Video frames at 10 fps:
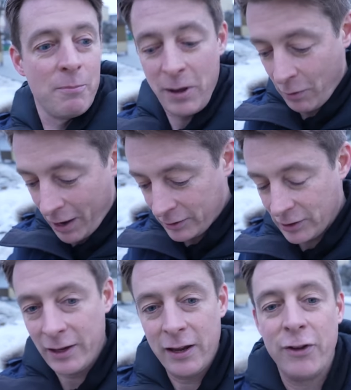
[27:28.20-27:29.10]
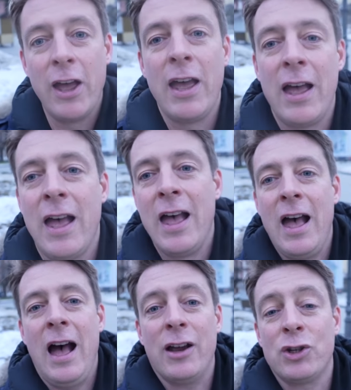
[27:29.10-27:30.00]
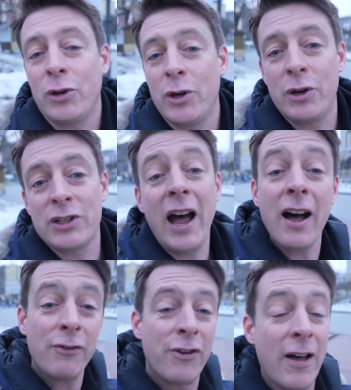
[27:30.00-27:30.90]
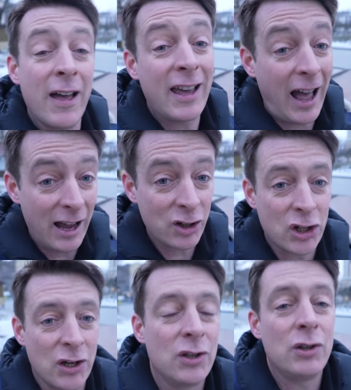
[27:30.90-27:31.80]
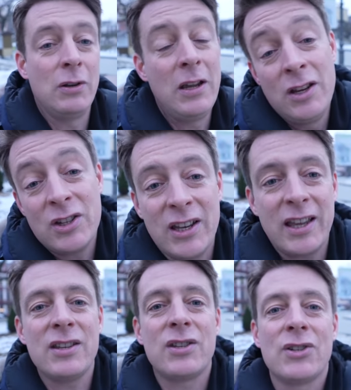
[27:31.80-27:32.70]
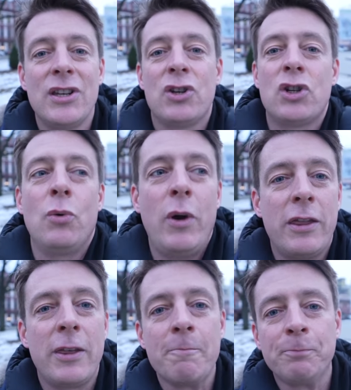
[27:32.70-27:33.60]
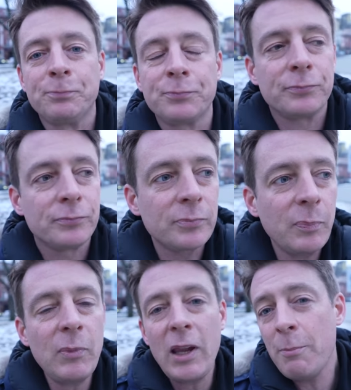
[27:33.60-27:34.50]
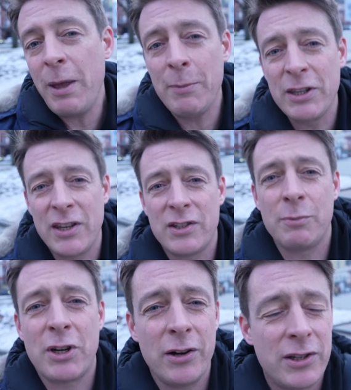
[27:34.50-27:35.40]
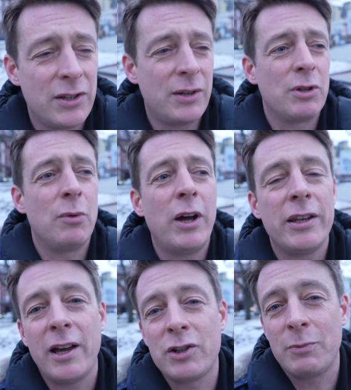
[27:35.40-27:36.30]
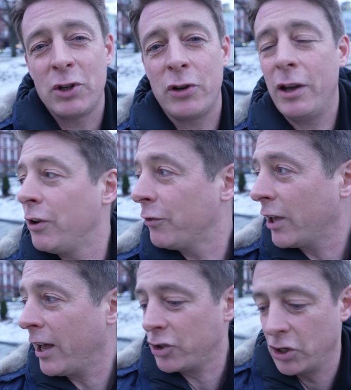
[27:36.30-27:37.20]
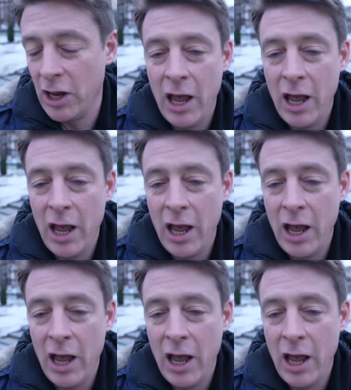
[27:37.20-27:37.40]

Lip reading: be ready to leave at short notice. Have cash, just in case there's an issue with payment systems, card systems and whatnot. Just make sure you have enough cash